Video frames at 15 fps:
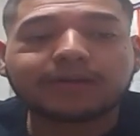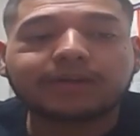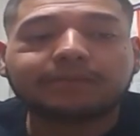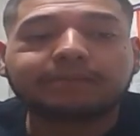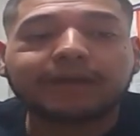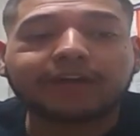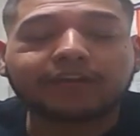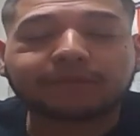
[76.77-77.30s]

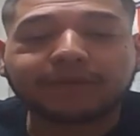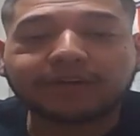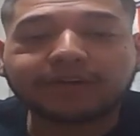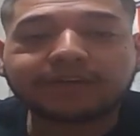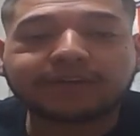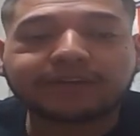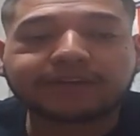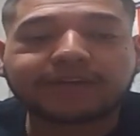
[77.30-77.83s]
My
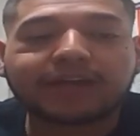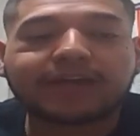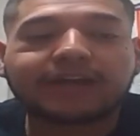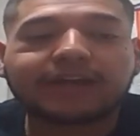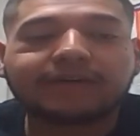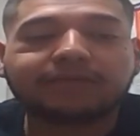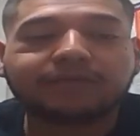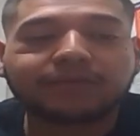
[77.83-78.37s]
experience is I
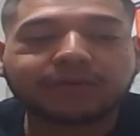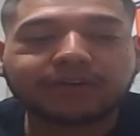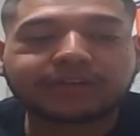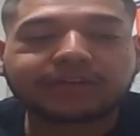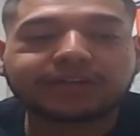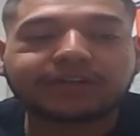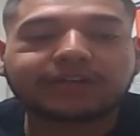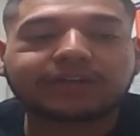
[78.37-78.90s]
have
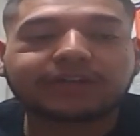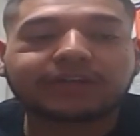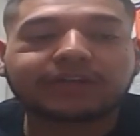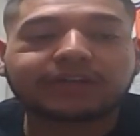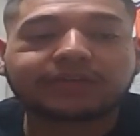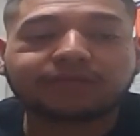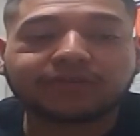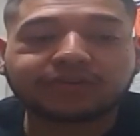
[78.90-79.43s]
worked
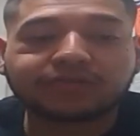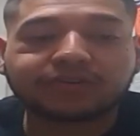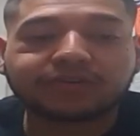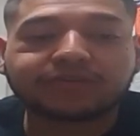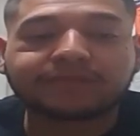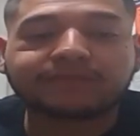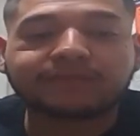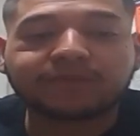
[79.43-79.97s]
in restaurants
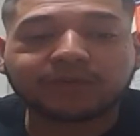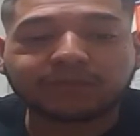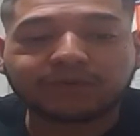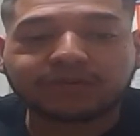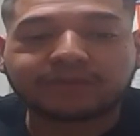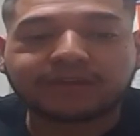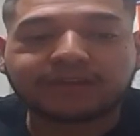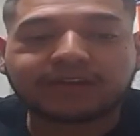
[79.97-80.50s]
for most
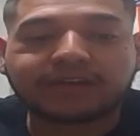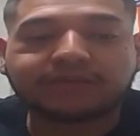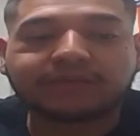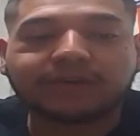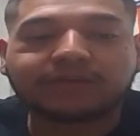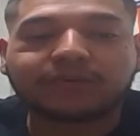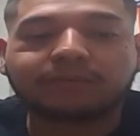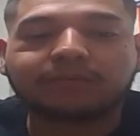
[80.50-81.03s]
of my life,
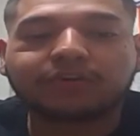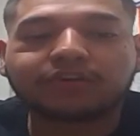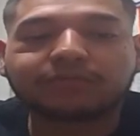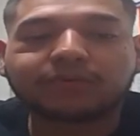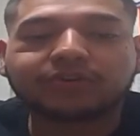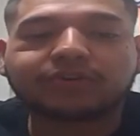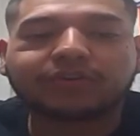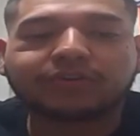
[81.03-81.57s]
from
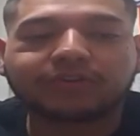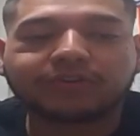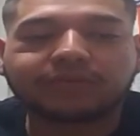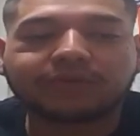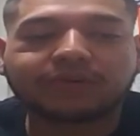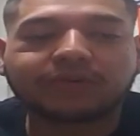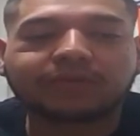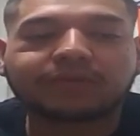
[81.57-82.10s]
busboy to
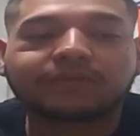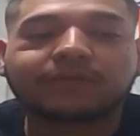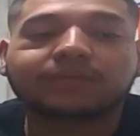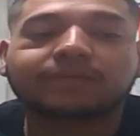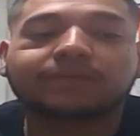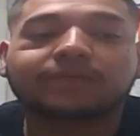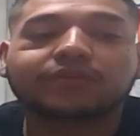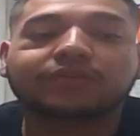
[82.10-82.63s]
server,
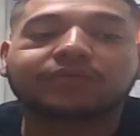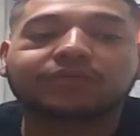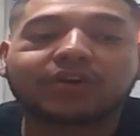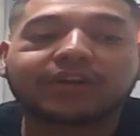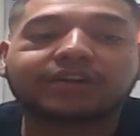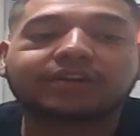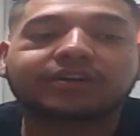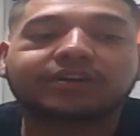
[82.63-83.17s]
from to fry
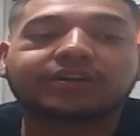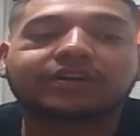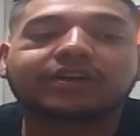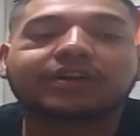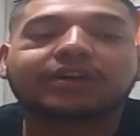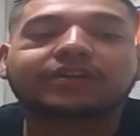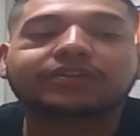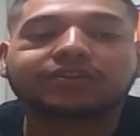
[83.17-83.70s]
cook
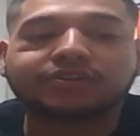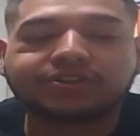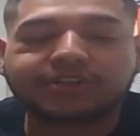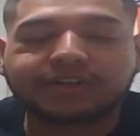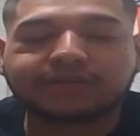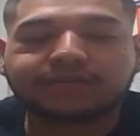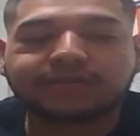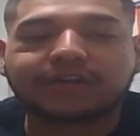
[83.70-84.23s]
to
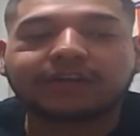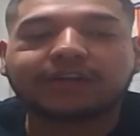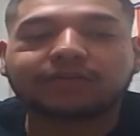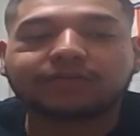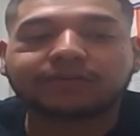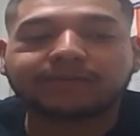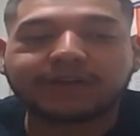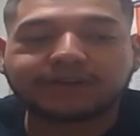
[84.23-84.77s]
chef, and now
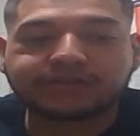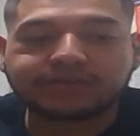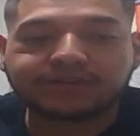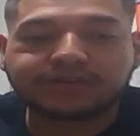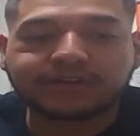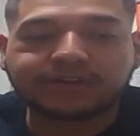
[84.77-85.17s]
to manager.